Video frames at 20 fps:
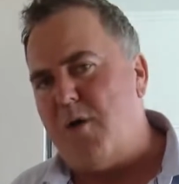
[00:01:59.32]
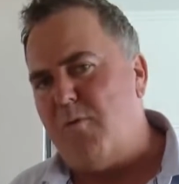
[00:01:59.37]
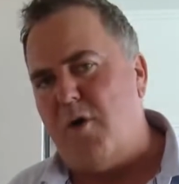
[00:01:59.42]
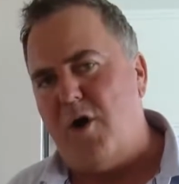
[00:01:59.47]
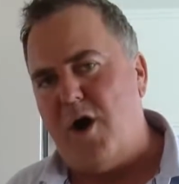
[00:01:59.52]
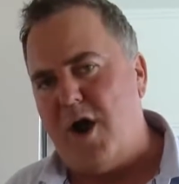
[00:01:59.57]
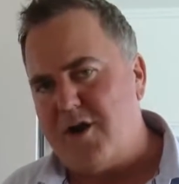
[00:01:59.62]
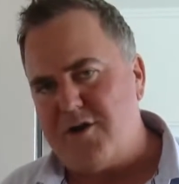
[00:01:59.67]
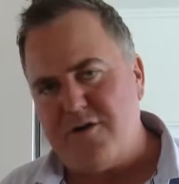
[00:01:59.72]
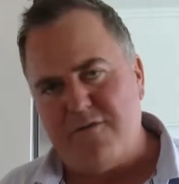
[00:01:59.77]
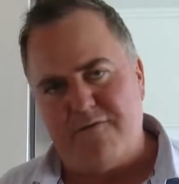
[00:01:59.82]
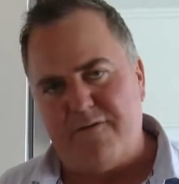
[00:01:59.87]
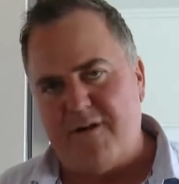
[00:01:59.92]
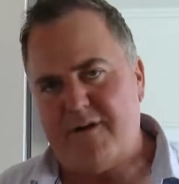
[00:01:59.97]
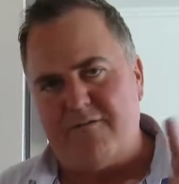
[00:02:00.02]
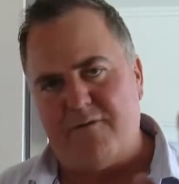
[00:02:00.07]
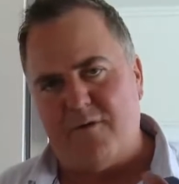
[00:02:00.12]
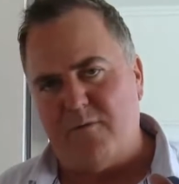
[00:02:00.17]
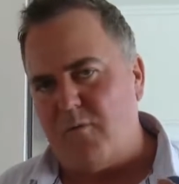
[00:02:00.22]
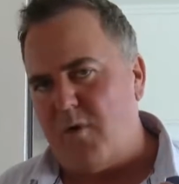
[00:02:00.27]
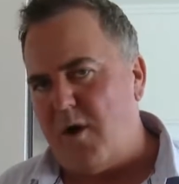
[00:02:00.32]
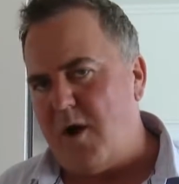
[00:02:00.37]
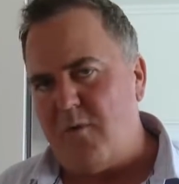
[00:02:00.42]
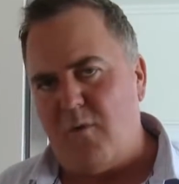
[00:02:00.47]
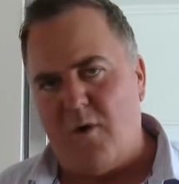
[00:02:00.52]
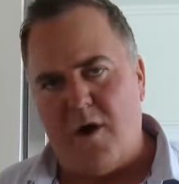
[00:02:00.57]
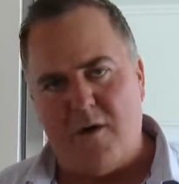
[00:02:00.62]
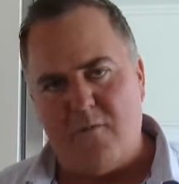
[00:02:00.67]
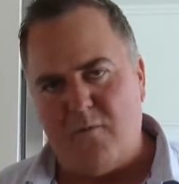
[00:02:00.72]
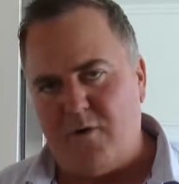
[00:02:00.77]
wine. Your favourite white
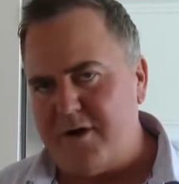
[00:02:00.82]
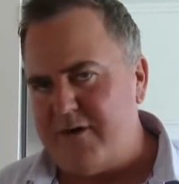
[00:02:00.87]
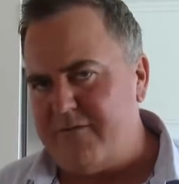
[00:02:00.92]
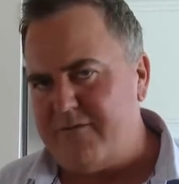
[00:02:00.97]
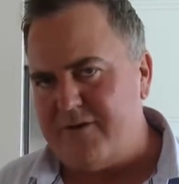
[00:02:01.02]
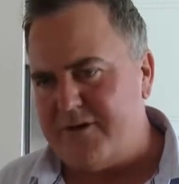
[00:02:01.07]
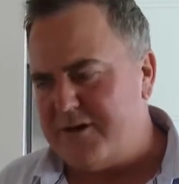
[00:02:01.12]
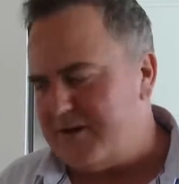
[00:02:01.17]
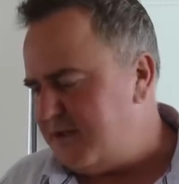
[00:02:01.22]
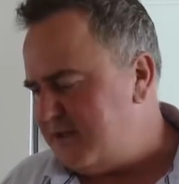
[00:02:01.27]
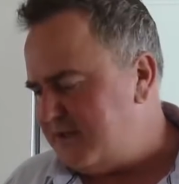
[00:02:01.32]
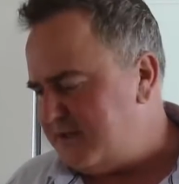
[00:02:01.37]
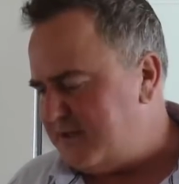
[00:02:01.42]
wine, whatever it is,